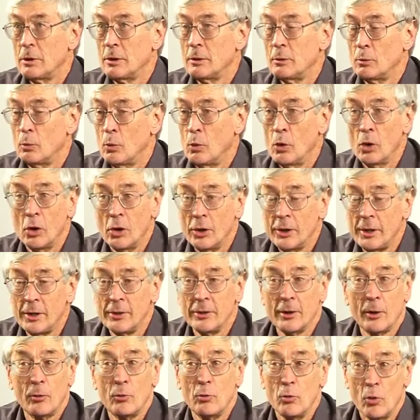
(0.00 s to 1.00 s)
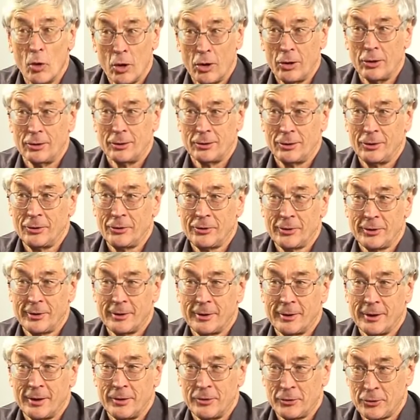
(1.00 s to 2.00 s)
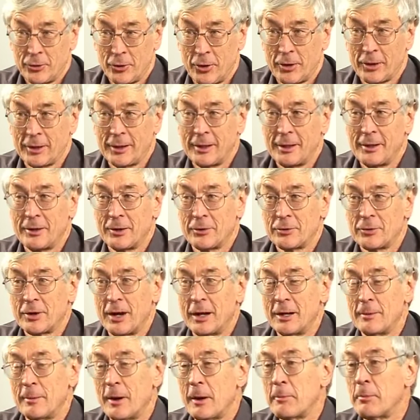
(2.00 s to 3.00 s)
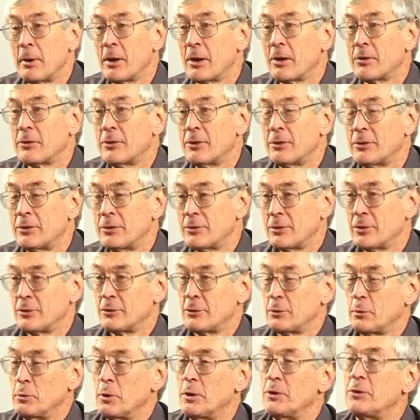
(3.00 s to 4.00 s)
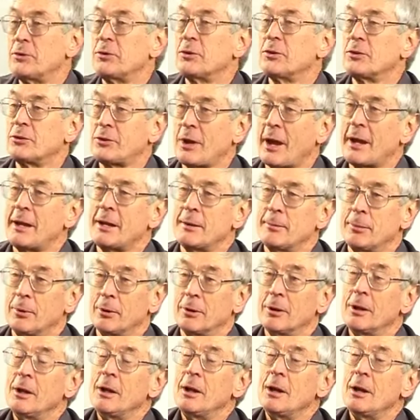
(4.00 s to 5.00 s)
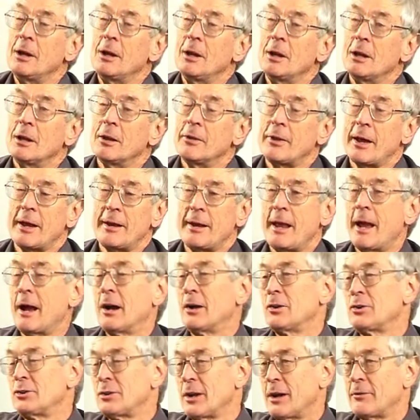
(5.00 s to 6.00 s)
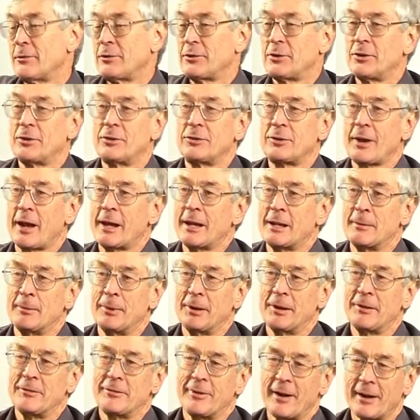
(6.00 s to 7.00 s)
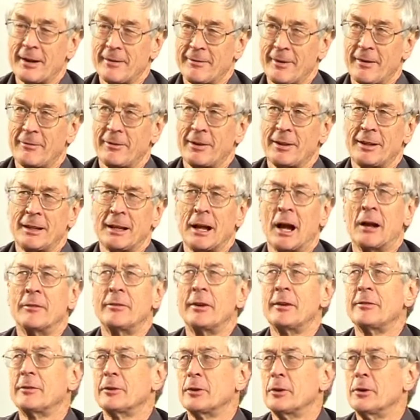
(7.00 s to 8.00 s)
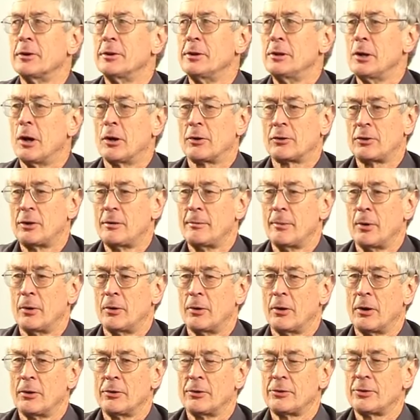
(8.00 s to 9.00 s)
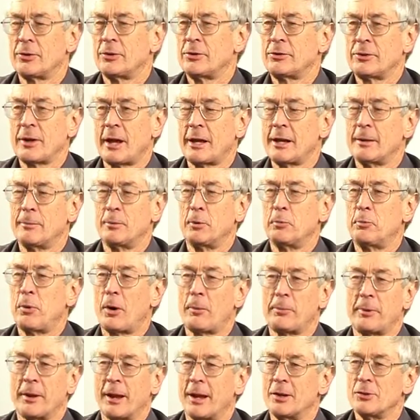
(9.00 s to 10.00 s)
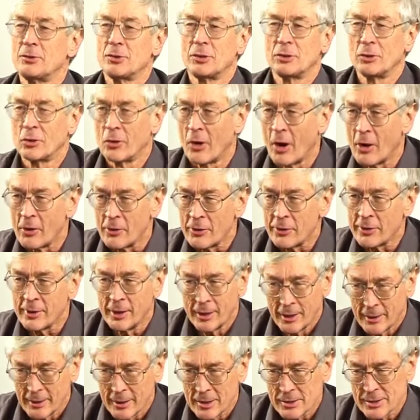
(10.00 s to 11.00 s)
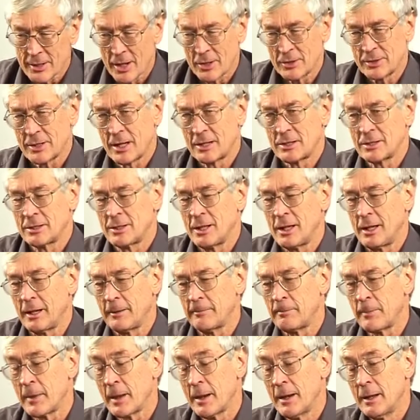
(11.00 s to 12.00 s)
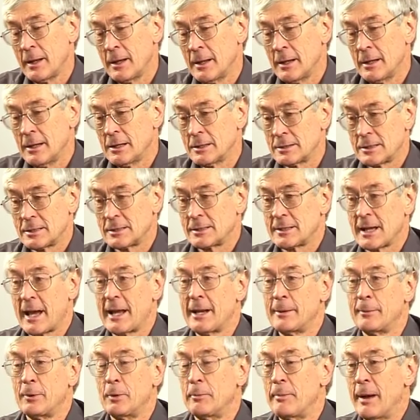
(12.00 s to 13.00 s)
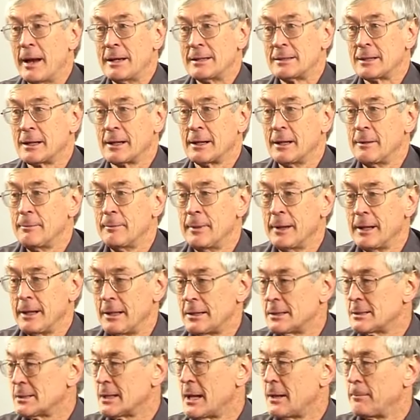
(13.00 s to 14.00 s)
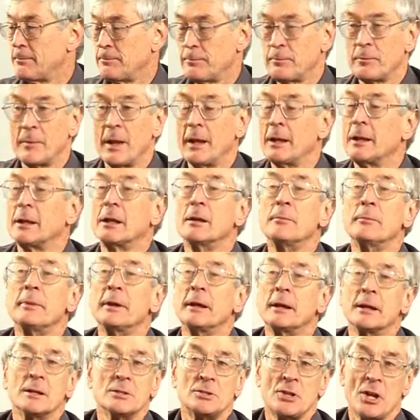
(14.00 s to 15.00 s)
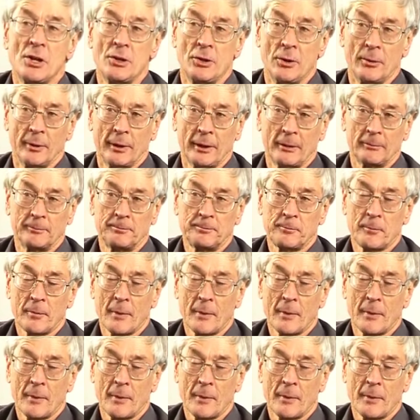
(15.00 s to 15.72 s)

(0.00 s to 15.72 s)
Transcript: word in the world, and certainly in Australia by politicians, is the word sustainable. They now shove sustainable in front of everything. I've even heard the oxymoron sustainable population growth. There's no such thing. Sustainable basically means that it can be continuing.